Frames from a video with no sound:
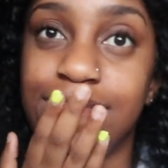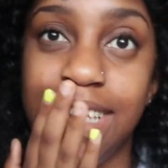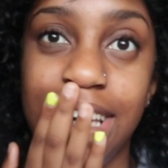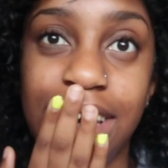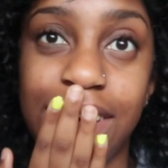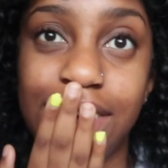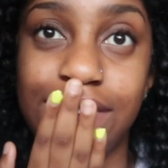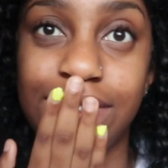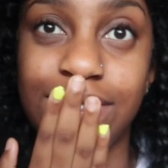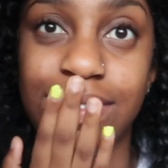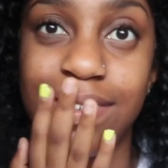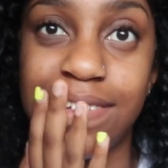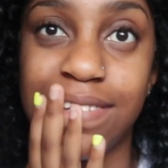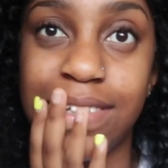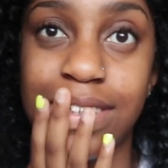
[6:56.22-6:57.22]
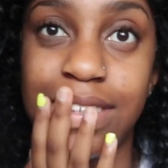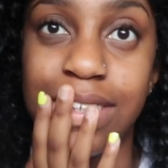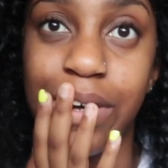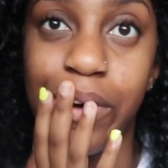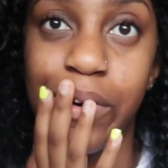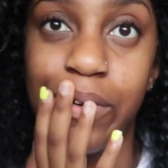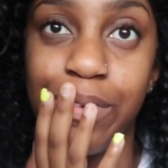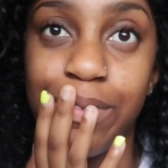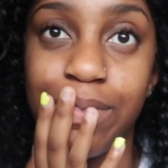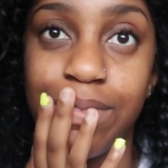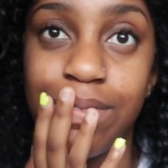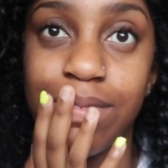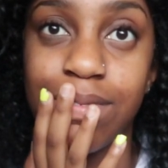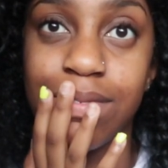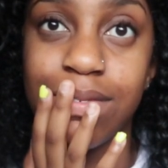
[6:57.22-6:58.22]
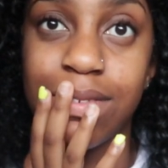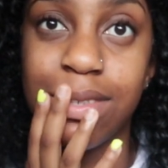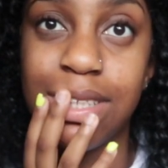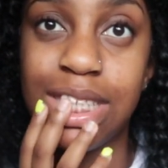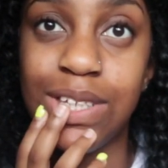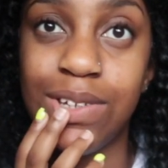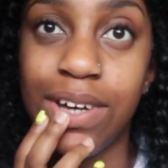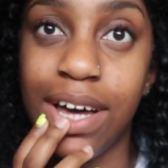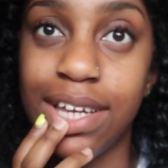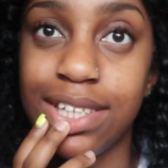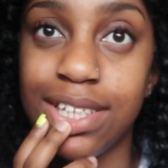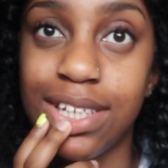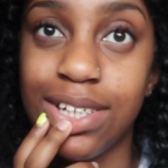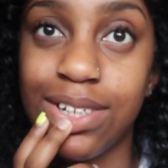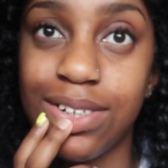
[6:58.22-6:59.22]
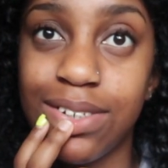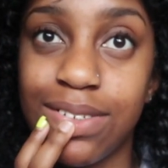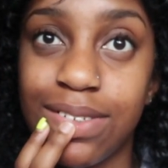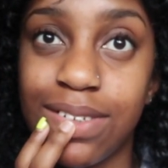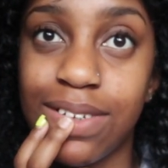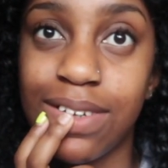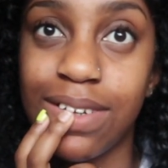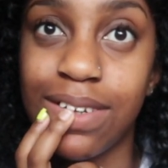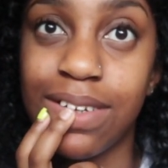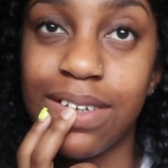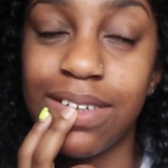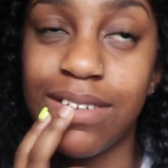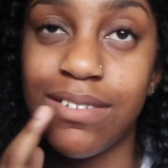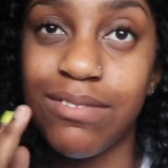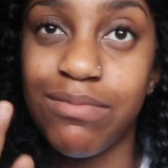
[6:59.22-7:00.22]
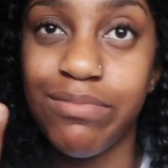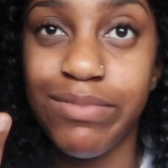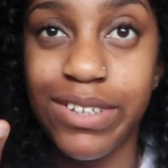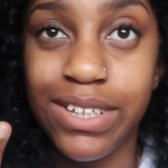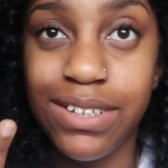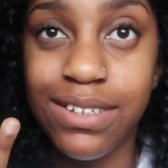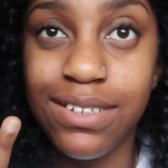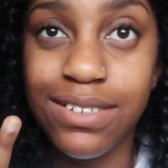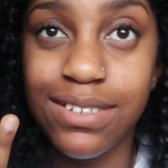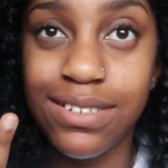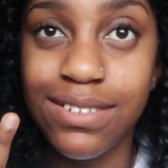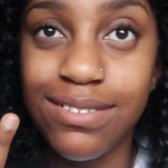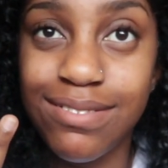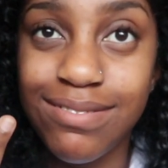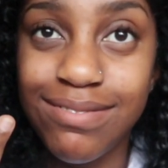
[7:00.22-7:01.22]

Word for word: Yeah. So, see you guys later. Peace.